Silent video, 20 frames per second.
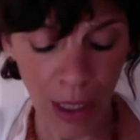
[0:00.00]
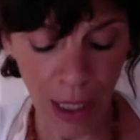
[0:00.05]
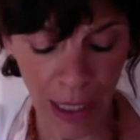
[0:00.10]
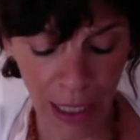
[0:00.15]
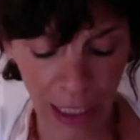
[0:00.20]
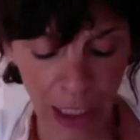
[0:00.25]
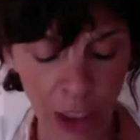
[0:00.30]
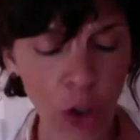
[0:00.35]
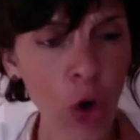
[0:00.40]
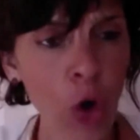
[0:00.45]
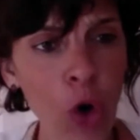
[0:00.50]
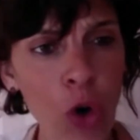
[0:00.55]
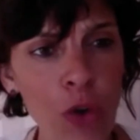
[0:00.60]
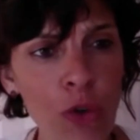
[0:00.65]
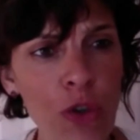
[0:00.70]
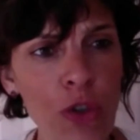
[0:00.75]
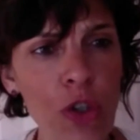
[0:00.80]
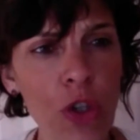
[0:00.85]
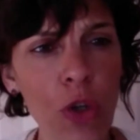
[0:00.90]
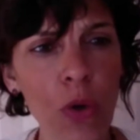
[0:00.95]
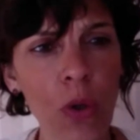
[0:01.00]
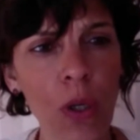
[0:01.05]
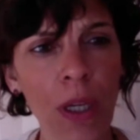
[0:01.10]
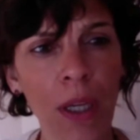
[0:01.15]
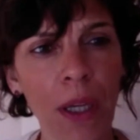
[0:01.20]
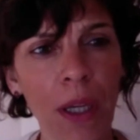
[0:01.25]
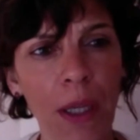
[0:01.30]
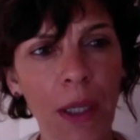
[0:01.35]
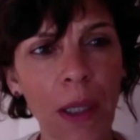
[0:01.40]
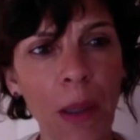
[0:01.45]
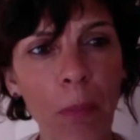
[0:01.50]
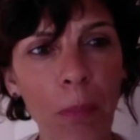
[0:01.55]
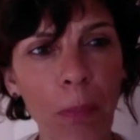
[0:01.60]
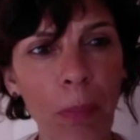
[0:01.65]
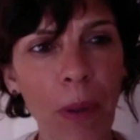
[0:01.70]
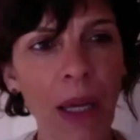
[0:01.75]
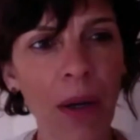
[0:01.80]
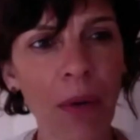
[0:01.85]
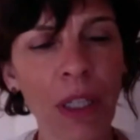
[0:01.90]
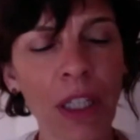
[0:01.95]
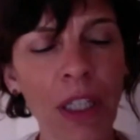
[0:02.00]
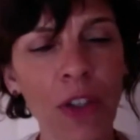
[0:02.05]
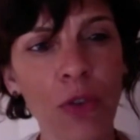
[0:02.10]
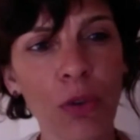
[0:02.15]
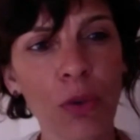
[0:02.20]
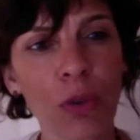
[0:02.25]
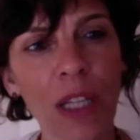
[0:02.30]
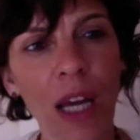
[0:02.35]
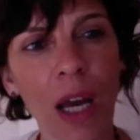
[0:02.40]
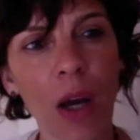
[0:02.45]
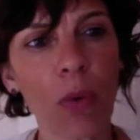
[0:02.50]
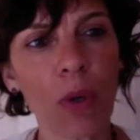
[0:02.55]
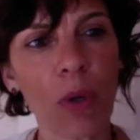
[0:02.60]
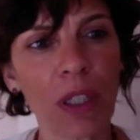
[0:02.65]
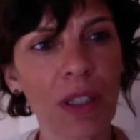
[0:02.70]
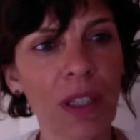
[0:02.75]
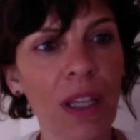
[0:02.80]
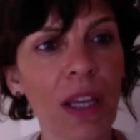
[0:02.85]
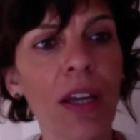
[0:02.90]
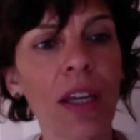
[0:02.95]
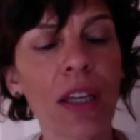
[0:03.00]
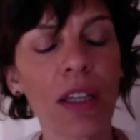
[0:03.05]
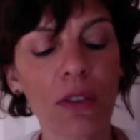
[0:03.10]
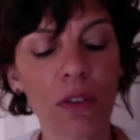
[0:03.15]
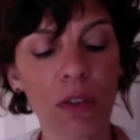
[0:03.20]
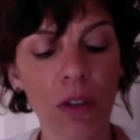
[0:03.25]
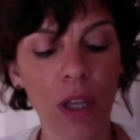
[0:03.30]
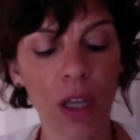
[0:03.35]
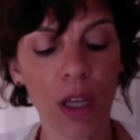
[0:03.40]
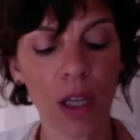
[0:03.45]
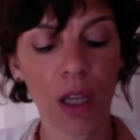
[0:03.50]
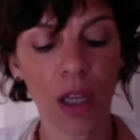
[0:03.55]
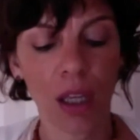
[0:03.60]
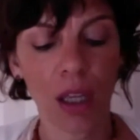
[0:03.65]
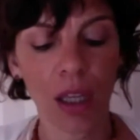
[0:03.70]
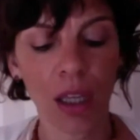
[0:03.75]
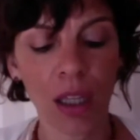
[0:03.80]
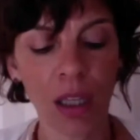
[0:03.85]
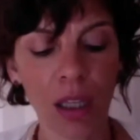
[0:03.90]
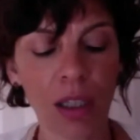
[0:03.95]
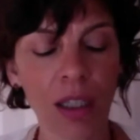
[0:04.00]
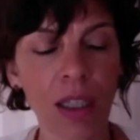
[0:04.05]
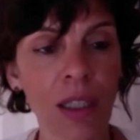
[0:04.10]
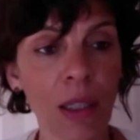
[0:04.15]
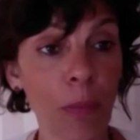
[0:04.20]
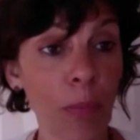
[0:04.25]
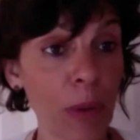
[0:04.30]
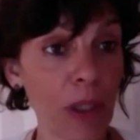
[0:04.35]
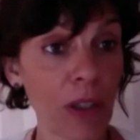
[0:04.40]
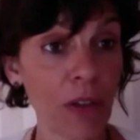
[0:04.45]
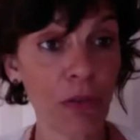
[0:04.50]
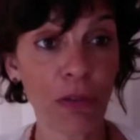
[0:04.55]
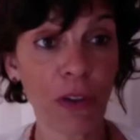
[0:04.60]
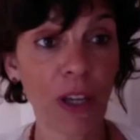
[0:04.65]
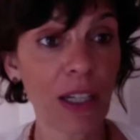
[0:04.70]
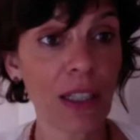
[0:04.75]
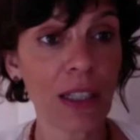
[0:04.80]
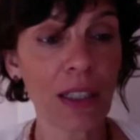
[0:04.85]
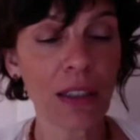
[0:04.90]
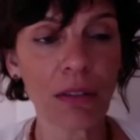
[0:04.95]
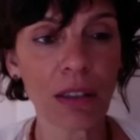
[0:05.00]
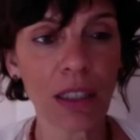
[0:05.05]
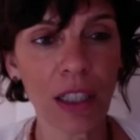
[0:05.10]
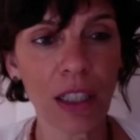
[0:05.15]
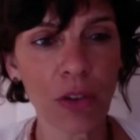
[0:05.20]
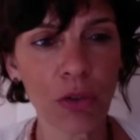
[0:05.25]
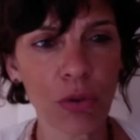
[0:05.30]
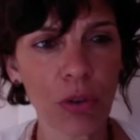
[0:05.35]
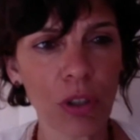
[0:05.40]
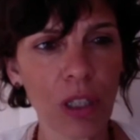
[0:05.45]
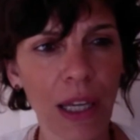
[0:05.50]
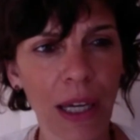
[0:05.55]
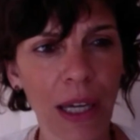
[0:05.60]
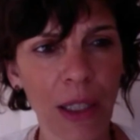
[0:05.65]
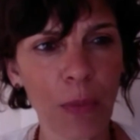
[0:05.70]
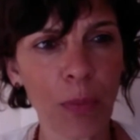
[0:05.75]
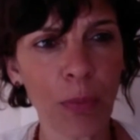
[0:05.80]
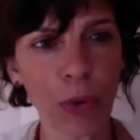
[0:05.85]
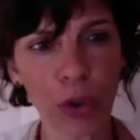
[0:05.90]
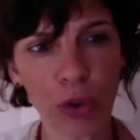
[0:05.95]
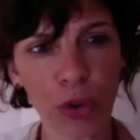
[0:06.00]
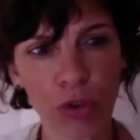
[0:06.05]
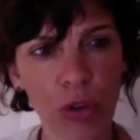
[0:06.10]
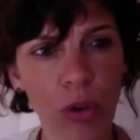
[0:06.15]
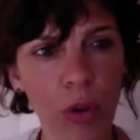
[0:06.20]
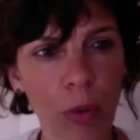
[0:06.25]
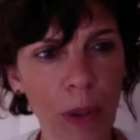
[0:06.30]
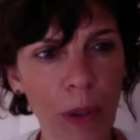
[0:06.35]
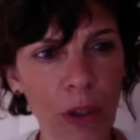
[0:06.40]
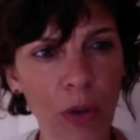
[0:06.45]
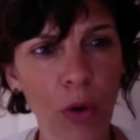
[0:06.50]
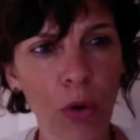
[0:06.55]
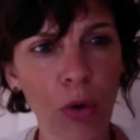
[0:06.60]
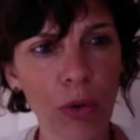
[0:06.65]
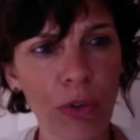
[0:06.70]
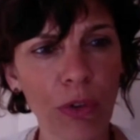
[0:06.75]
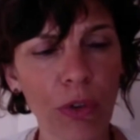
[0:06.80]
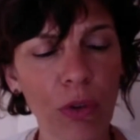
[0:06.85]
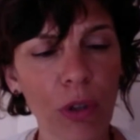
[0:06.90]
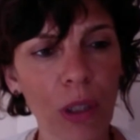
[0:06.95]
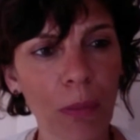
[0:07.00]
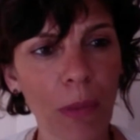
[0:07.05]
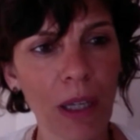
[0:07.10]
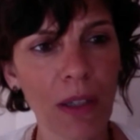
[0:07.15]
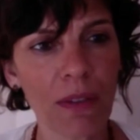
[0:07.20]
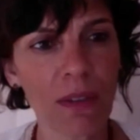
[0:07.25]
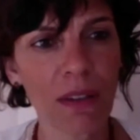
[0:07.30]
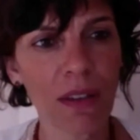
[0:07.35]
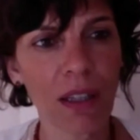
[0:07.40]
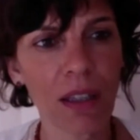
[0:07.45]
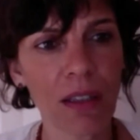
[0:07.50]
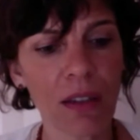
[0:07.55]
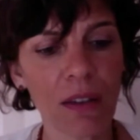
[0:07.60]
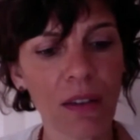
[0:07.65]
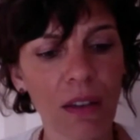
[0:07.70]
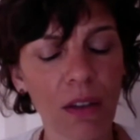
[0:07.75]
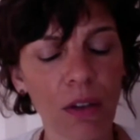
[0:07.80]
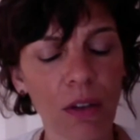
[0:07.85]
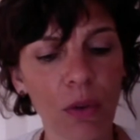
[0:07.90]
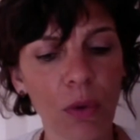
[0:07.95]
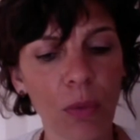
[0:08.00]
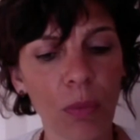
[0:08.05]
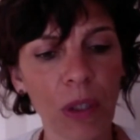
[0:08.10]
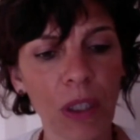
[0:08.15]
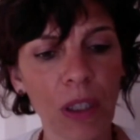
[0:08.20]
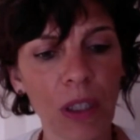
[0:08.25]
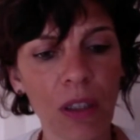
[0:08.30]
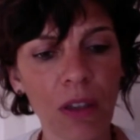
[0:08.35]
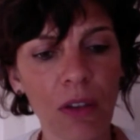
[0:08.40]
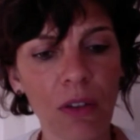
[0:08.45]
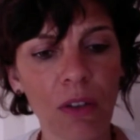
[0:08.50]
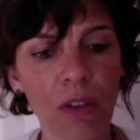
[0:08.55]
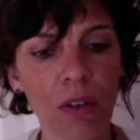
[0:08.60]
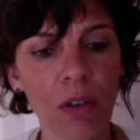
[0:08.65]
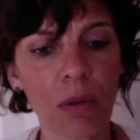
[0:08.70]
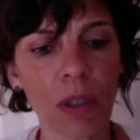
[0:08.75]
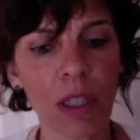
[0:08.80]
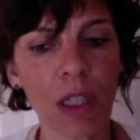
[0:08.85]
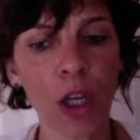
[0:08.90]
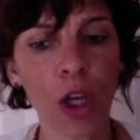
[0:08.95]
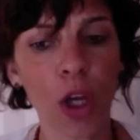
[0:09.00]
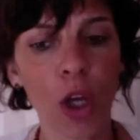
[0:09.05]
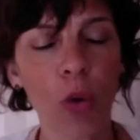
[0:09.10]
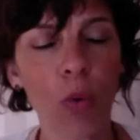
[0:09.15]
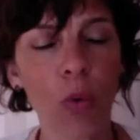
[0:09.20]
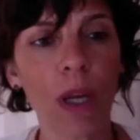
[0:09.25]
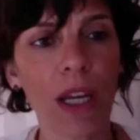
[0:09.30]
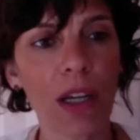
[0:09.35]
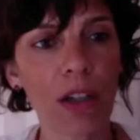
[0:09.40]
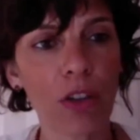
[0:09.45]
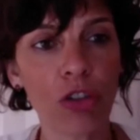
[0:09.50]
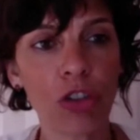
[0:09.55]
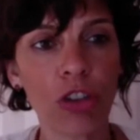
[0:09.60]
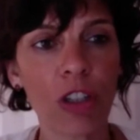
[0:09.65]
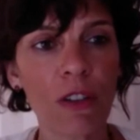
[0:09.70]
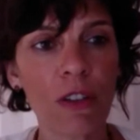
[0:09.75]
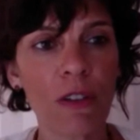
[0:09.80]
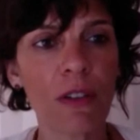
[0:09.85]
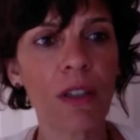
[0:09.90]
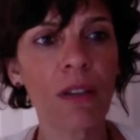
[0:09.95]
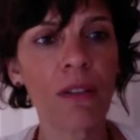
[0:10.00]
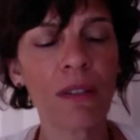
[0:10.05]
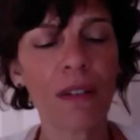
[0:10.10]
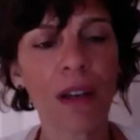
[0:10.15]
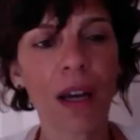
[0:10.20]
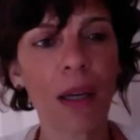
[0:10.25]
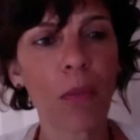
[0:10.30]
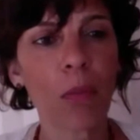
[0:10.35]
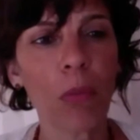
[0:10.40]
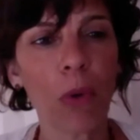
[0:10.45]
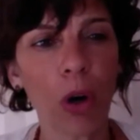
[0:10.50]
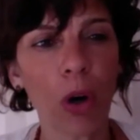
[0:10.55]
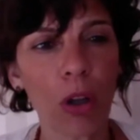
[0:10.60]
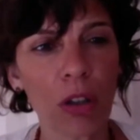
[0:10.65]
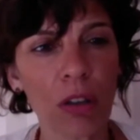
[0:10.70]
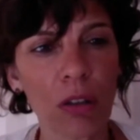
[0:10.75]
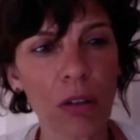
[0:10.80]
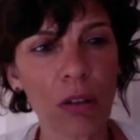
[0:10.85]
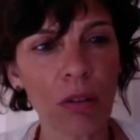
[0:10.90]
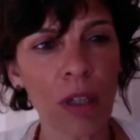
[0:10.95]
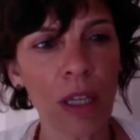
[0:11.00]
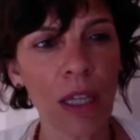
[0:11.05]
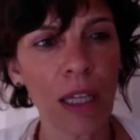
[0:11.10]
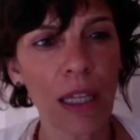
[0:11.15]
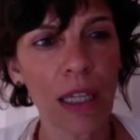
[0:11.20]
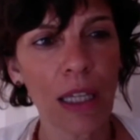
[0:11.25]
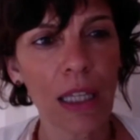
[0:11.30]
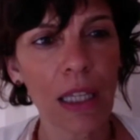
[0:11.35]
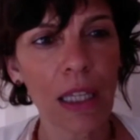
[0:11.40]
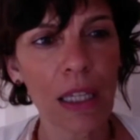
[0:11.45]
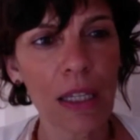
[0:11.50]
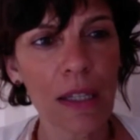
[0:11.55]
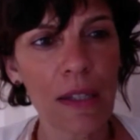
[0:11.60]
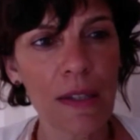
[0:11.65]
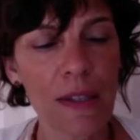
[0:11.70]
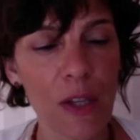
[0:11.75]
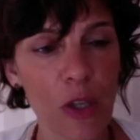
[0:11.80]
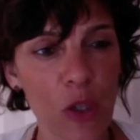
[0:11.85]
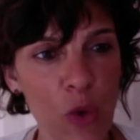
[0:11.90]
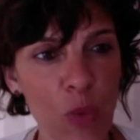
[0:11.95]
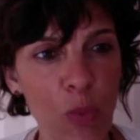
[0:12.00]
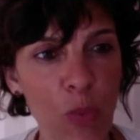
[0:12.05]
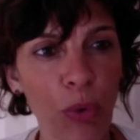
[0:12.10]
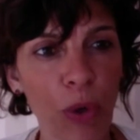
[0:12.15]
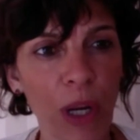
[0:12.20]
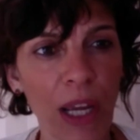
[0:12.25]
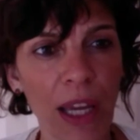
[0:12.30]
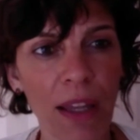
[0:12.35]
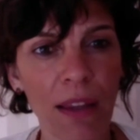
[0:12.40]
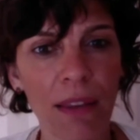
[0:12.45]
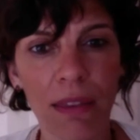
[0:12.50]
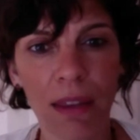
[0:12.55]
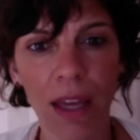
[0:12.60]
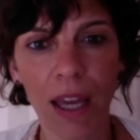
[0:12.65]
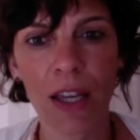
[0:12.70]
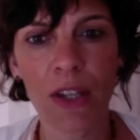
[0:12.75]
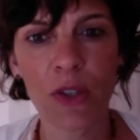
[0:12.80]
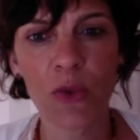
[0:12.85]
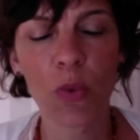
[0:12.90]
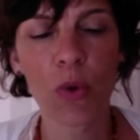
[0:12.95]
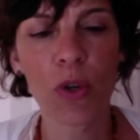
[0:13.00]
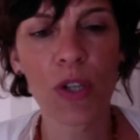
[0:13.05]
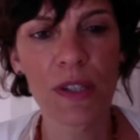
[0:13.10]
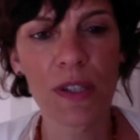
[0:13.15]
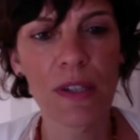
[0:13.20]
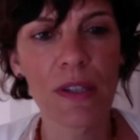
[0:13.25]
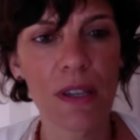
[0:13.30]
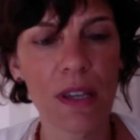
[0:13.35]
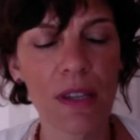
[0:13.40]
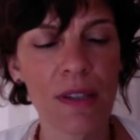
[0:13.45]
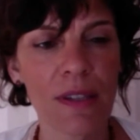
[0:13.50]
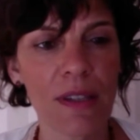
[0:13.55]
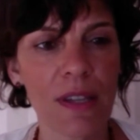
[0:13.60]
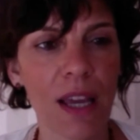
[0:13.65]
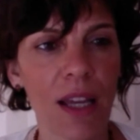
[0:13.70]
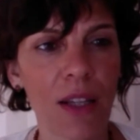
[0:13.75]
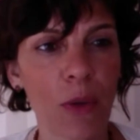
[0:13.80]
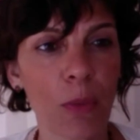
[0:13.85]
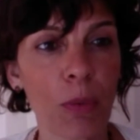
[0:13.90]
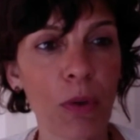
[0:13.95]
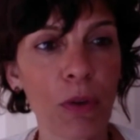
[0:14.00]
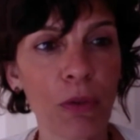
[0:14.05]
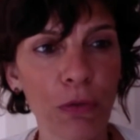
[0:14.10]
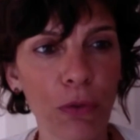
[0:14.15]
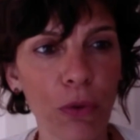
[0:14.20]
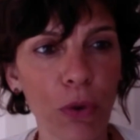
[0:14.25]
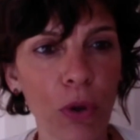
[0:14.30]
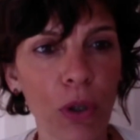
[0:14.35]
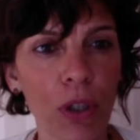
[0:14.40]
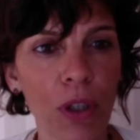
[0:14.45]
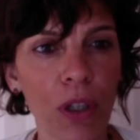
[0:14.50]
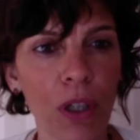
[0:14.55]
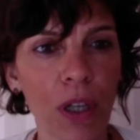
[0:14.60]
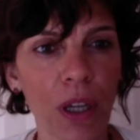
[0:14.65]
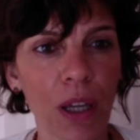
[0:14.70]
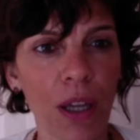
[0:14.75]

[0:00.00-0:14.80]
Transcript: and also comparing to nowadays in a peripheral country like Portugal, but also in my studies in European history, where just-in-time model is spread, as was said before,